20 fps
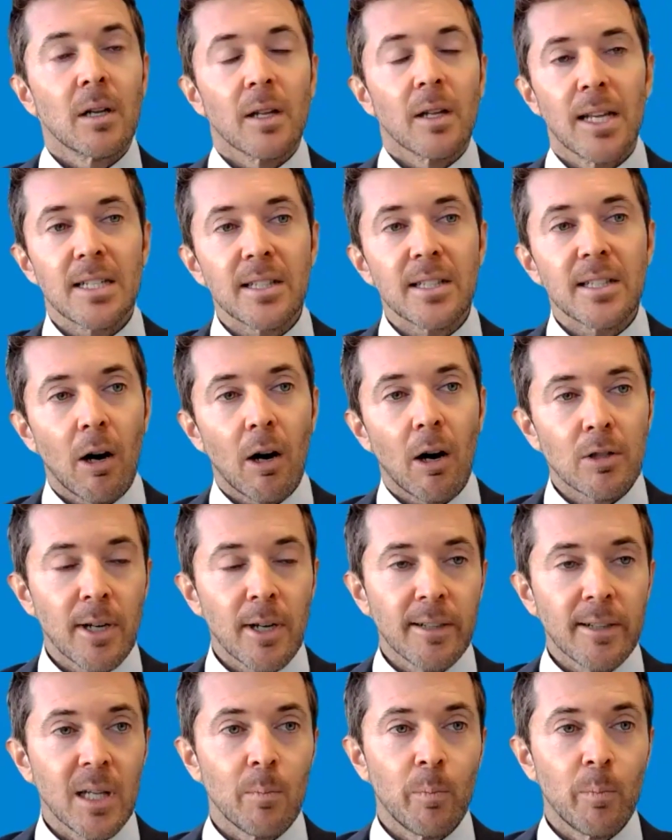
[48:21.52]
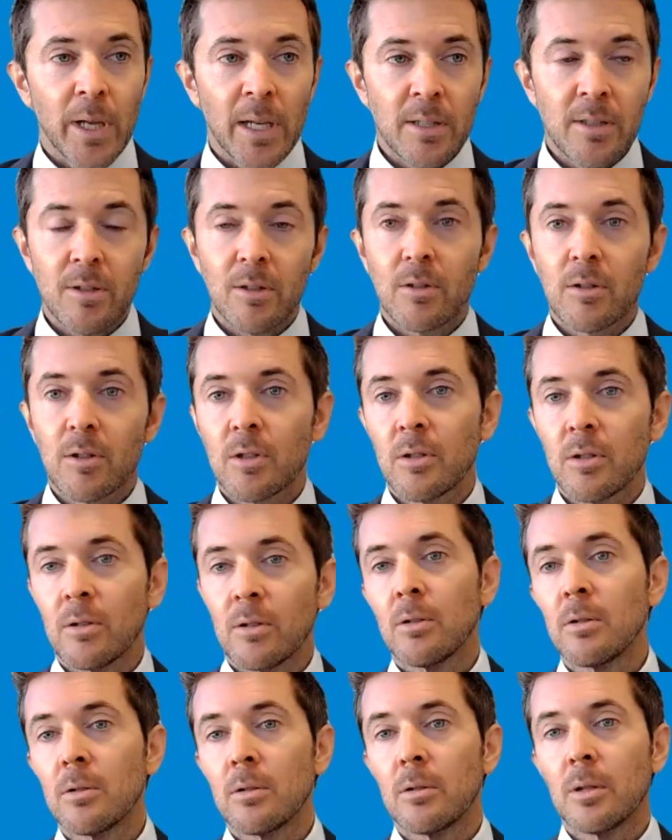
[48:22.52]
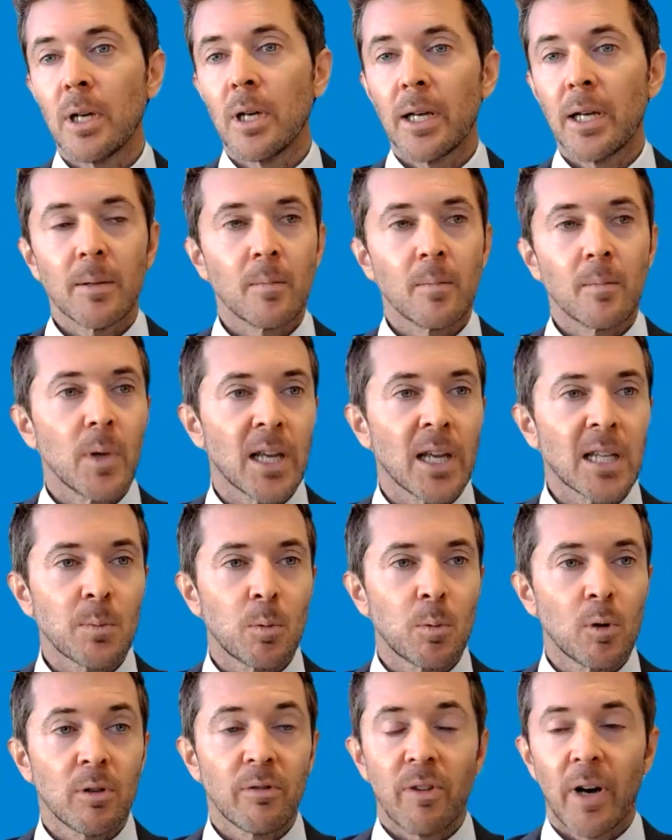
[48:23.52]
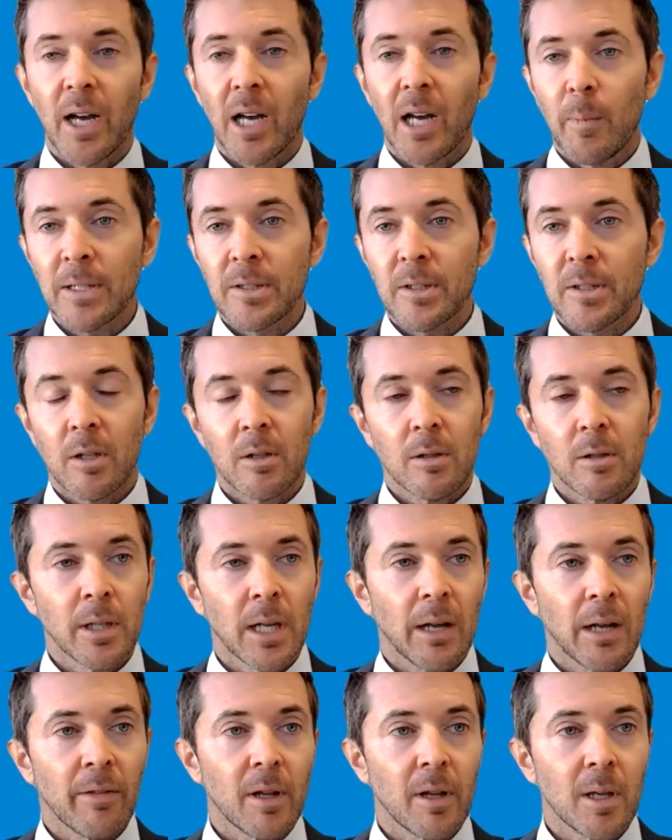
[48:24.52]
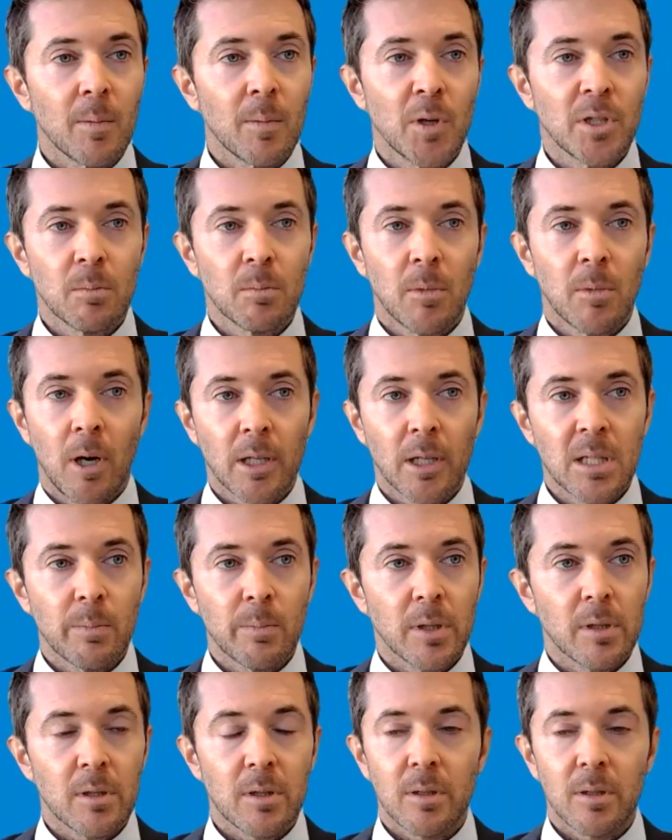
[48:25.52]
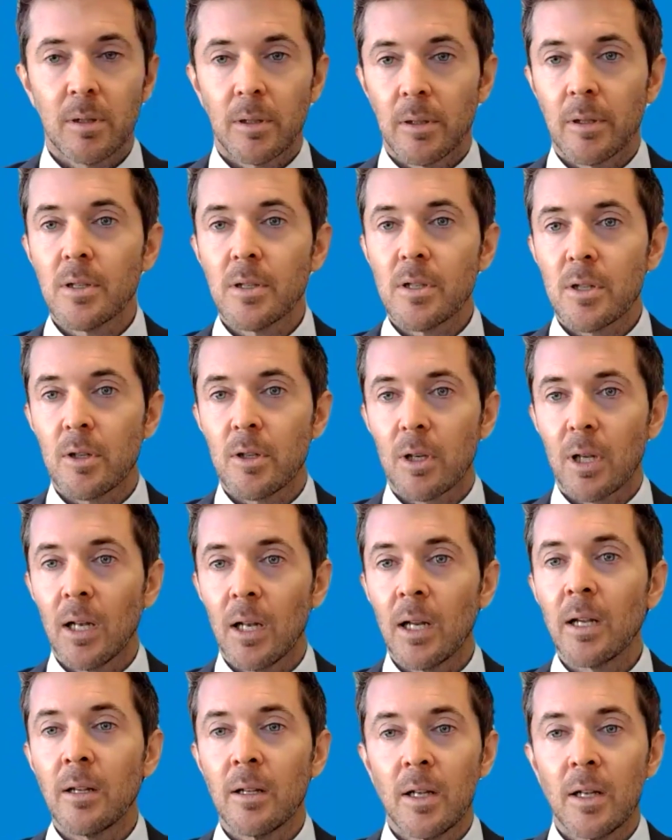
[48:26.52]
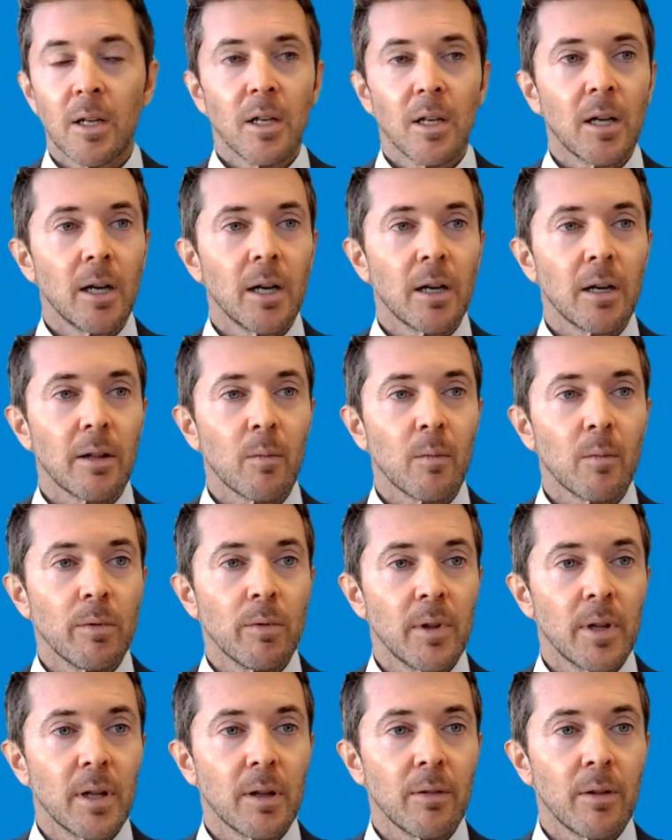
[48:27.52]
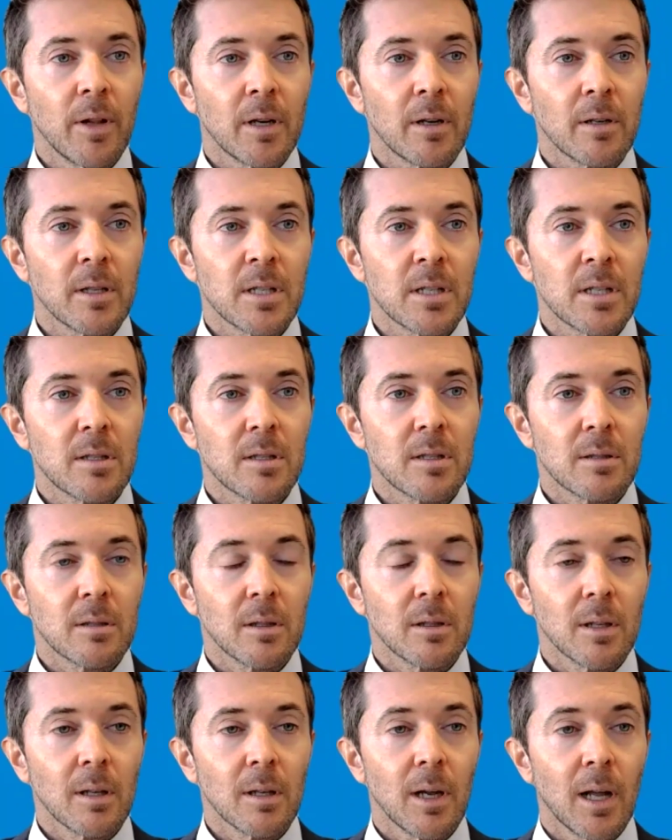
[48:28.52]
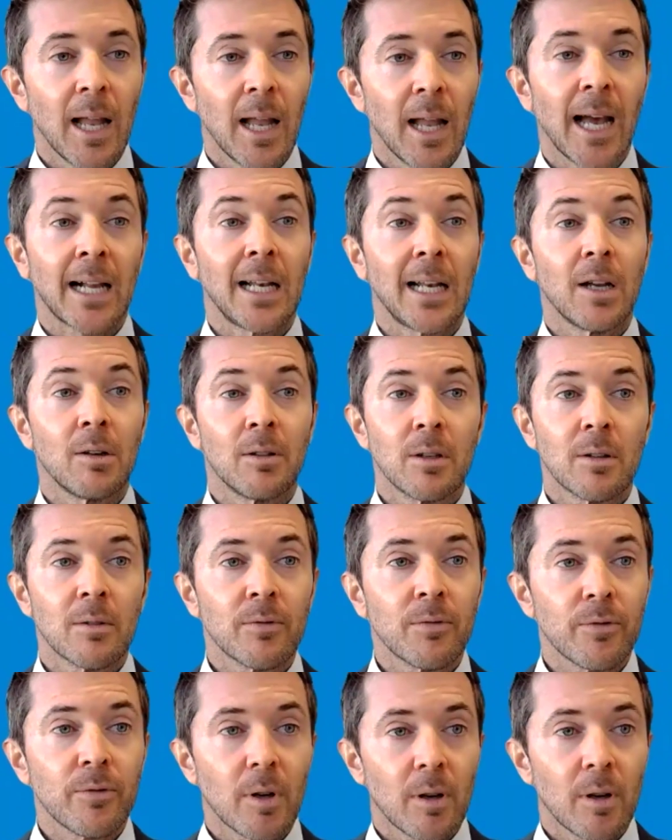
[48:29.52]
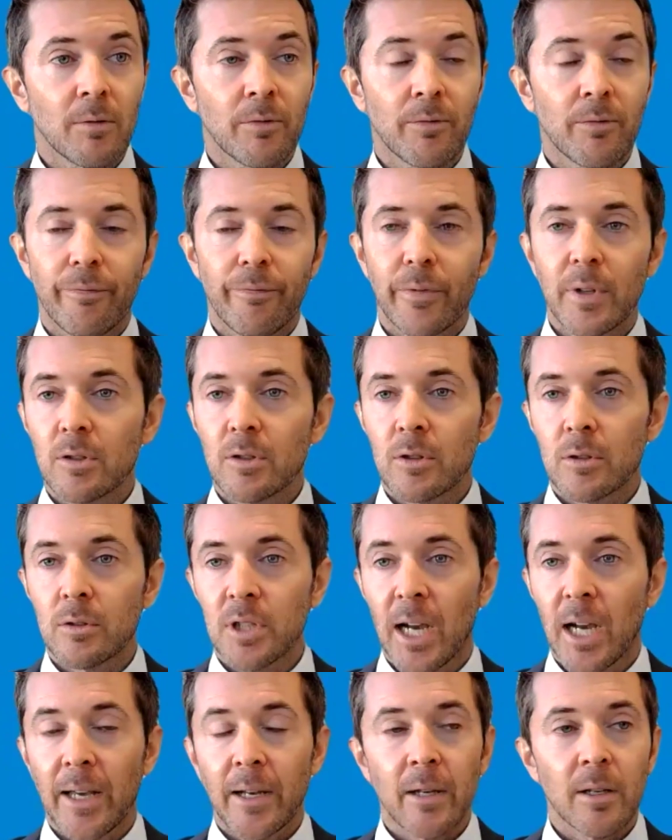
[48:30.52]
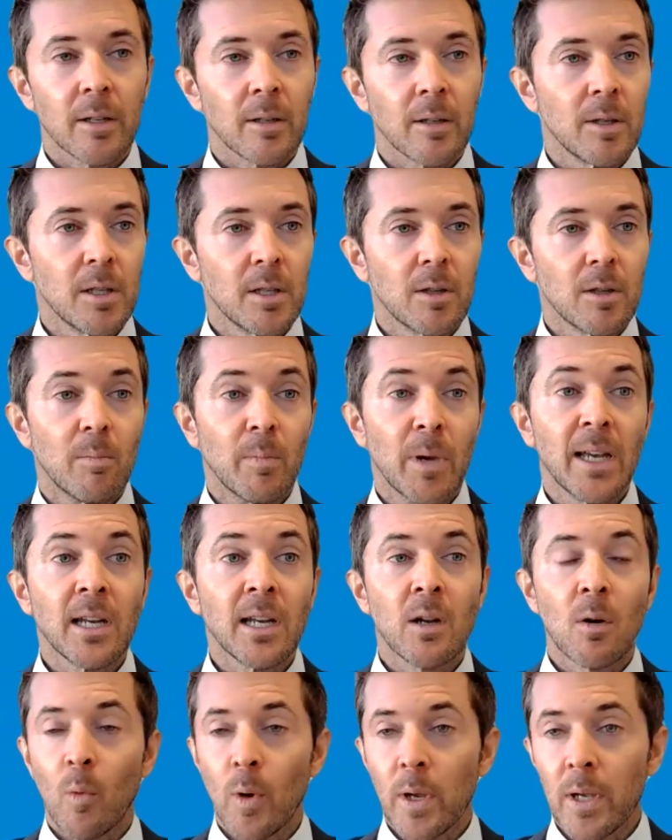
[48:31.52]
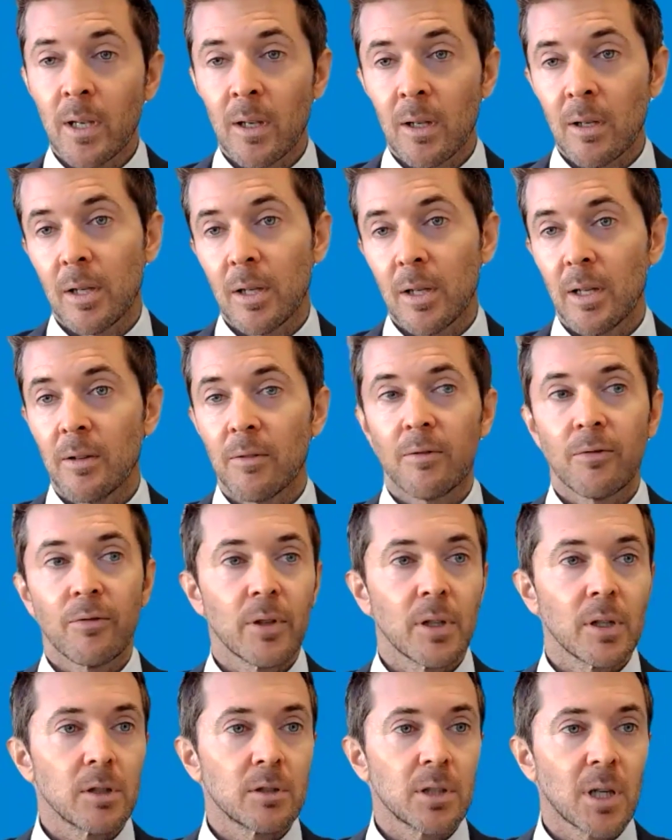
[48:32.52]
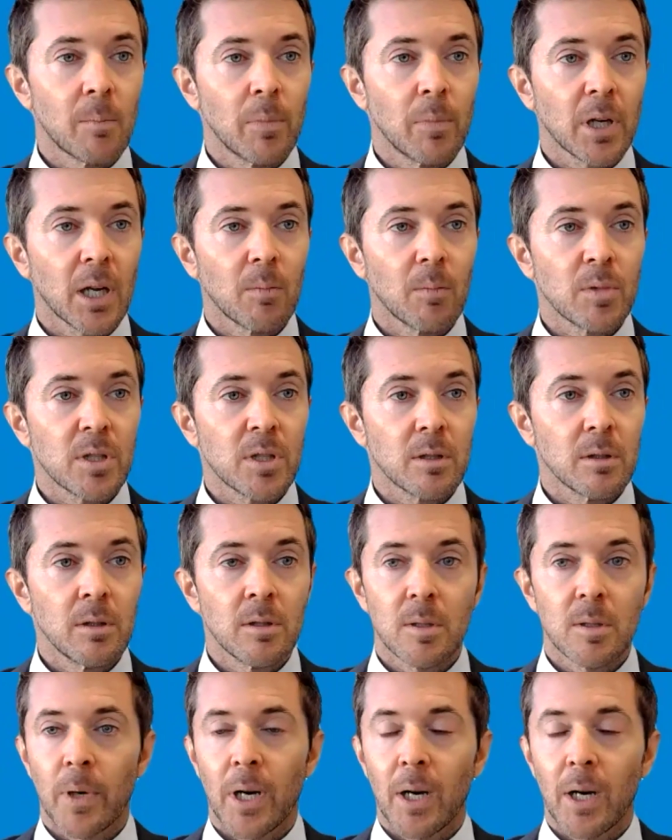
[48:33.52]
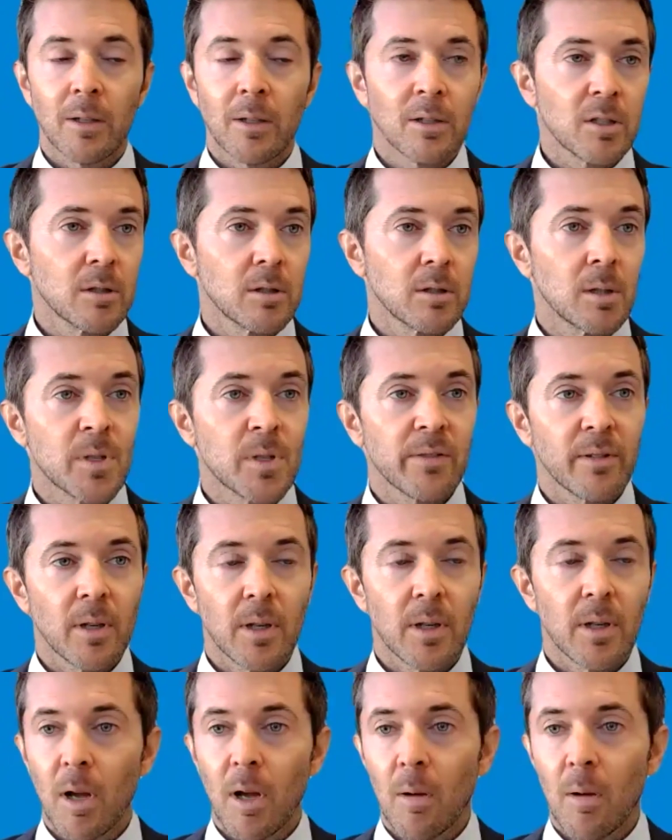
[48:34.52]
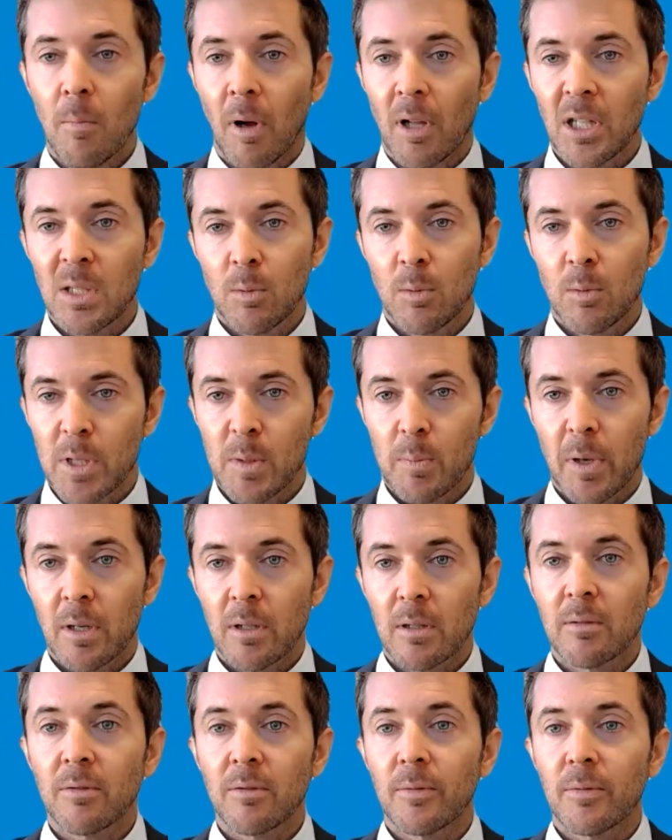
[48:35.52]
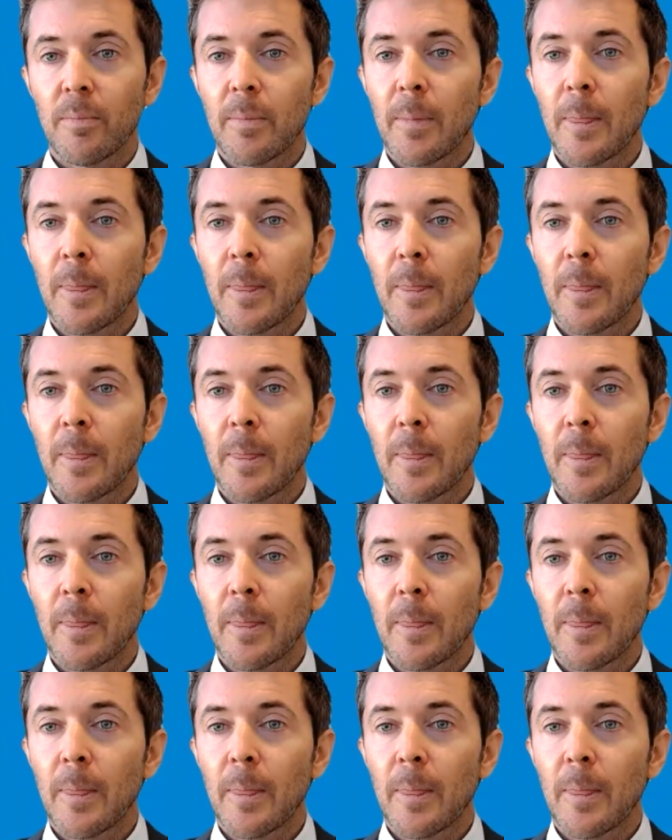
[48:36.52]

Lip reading: Yes, they are trying their best to export via Mexico and other emerging markets, but certainly there is a likelihood of China remaining weak if Trump comes into power, just in terms of a multiple perspective.